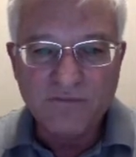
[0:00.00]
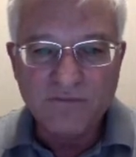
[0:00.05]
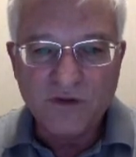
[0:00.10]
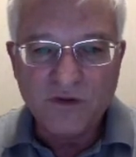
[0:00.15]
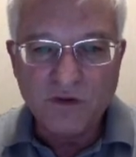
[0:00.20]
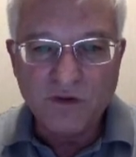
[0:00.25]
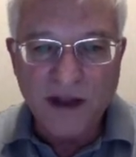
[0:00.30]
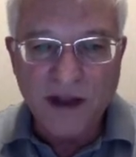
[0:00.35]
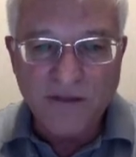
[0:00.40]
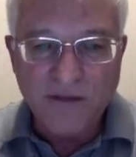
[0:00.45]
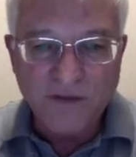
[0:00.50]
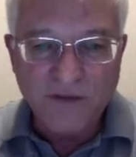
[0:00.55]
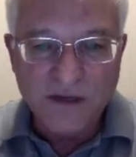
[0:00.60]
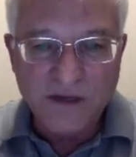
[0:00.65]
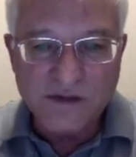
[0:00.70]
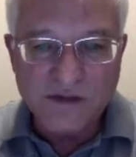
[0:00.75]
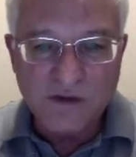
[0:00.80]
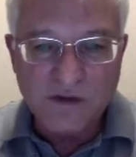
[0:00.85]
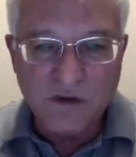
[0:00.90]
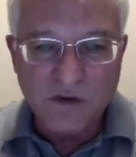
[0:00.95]
Gravity
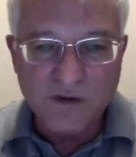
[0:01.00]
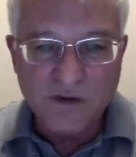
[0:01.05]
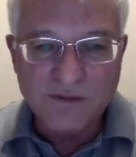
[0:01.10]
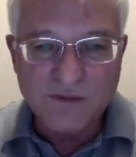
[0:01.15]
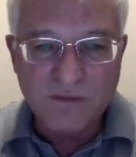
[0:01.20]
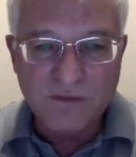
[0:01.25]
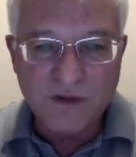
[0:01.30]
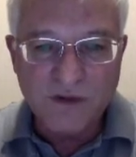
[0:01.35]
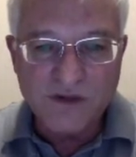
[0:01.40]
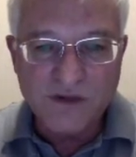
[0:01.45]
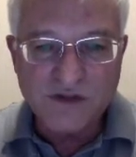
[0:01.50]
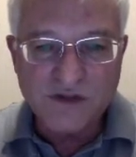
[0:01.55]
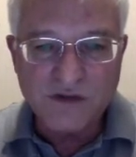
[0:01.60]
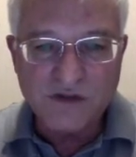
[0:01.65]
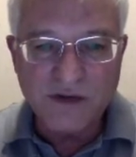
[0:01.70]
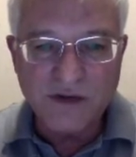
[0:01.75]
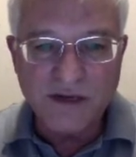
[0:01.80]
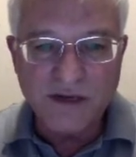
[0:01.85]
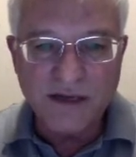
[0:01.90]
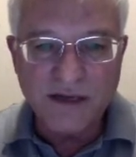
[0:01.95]
is always pointing
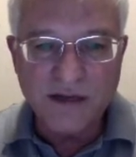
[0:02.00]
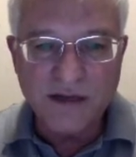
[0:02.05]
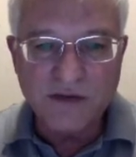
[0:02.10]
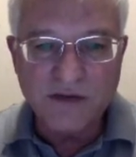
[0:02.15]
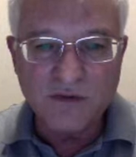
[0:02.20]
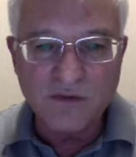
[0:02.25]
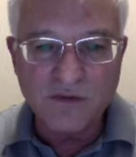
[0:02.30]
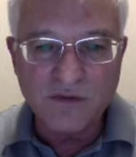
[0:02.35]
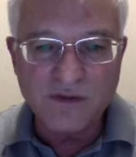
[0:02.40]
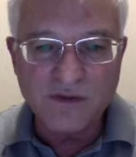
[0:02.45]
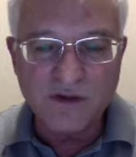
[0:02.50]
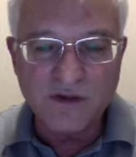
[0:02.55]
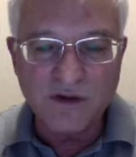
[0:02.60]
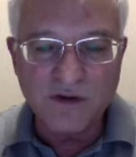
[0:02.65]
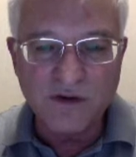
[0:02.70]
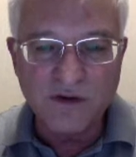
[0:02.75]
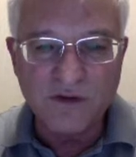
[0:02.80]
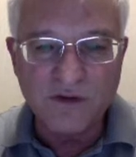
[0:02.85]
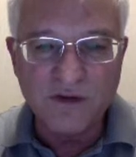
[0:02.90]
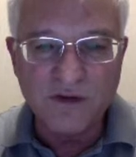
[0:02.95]
straight down towards the
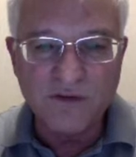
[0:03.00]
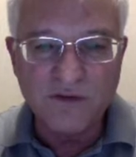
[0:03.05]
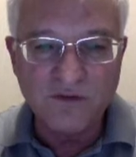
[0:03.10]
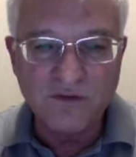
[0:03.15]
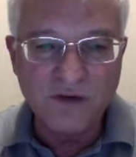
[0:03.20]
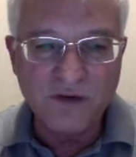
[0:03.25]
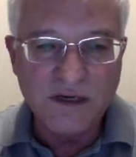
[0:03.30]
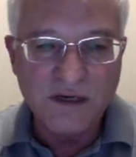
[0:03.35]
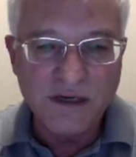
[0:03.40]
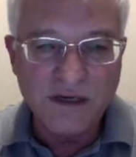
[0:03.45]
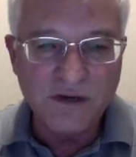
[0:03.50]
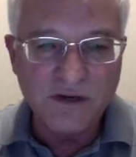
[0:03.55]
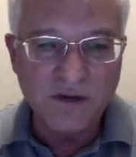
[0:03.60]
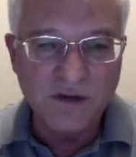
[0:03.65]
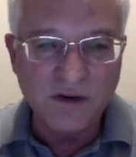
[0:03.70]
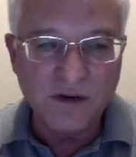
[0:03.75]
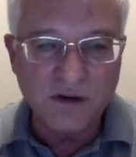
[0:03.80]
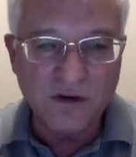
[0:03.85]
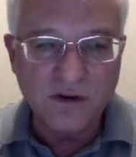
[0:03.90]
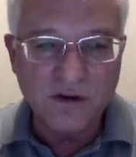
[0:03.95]
Earth, and if you're near
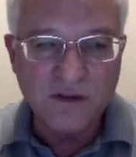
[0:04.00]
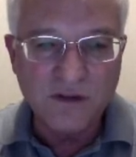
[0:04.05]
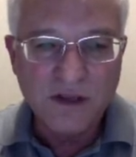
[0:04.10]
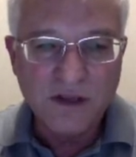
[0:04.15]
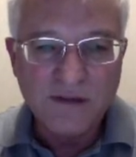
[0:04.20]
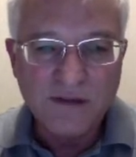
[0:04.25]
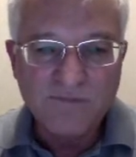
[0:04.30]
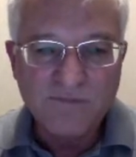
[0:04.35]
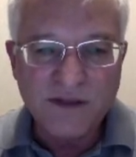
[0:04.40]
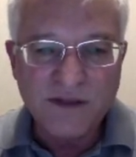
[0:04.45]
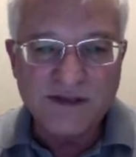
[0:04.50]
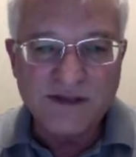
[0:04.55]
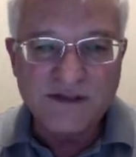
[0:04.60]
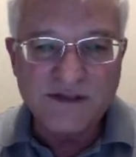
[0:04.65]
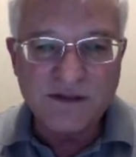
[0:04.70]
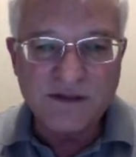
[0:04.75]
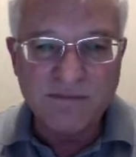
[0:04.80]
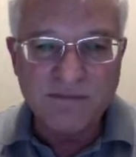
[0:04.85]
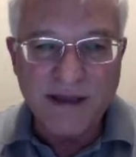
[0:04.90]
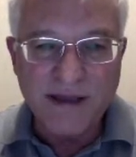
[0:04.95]
the Earth, it's
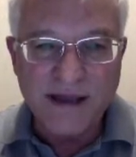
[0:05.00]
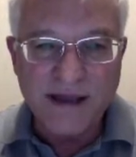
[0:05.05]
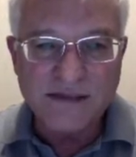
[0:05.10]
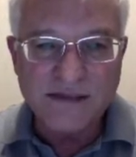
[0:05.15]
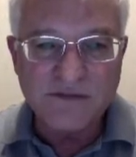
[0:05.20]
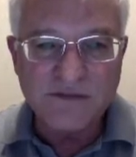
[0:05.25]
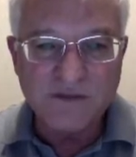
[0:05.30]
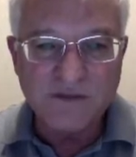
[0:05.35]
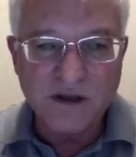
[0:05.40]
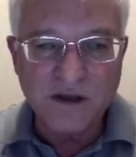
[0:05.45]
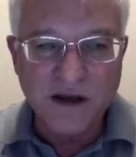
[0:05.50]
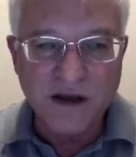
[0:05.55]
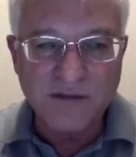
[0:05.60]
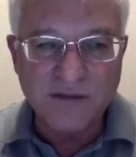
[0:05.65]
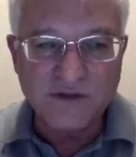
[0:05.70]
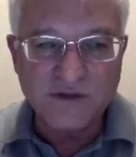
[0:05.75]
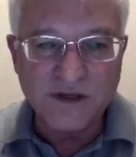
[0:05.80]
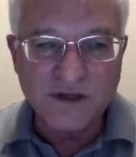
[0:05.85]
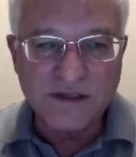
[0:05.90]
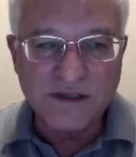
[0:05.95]
the mass of the
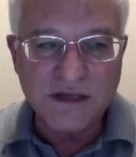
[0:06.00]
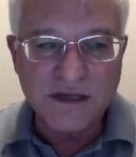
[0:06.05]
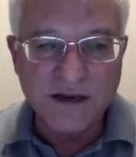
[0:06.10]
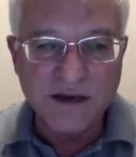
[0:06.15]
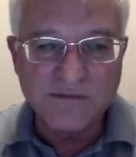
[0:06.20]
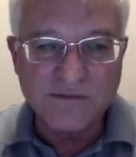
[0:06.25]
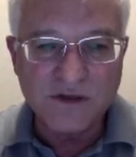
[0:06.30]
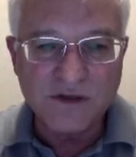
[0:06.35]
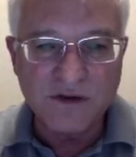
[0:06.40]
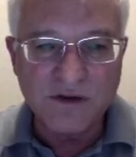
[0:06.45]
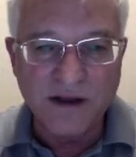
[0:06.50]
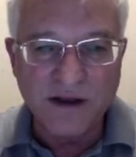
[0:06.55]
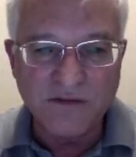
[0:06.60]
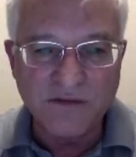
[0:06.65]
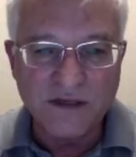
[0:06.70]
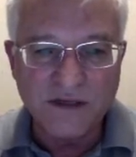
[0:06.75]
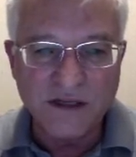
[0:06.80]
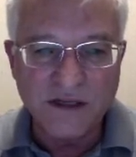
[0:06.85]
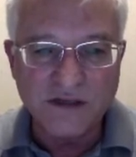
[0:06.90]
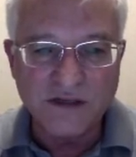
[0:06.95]
object times the
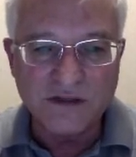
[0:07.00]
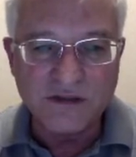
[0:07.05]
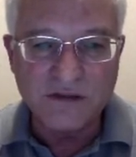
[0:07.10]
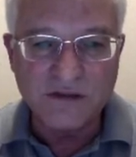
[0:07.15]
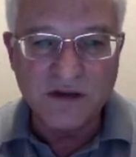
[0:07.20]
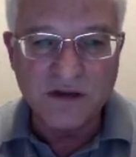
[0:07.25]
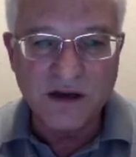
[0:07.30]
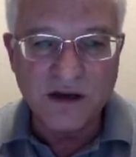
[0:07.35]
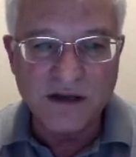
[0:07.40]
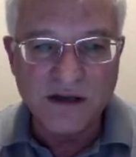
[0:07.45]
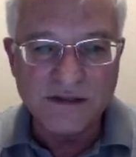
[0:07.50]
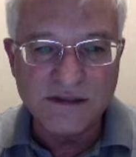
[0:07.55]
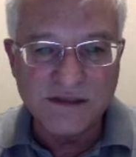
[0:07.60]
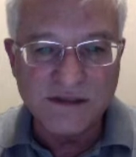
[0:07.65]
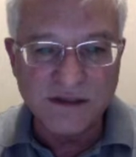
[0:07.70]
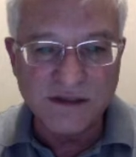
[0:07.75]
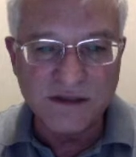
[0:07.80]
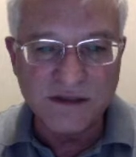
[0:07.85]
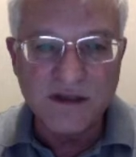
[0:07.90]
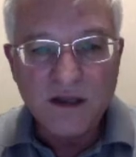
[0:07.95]
gravitational
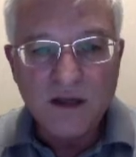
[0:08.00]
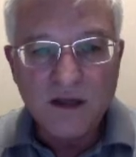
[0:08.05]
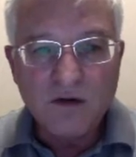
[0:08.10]
constant.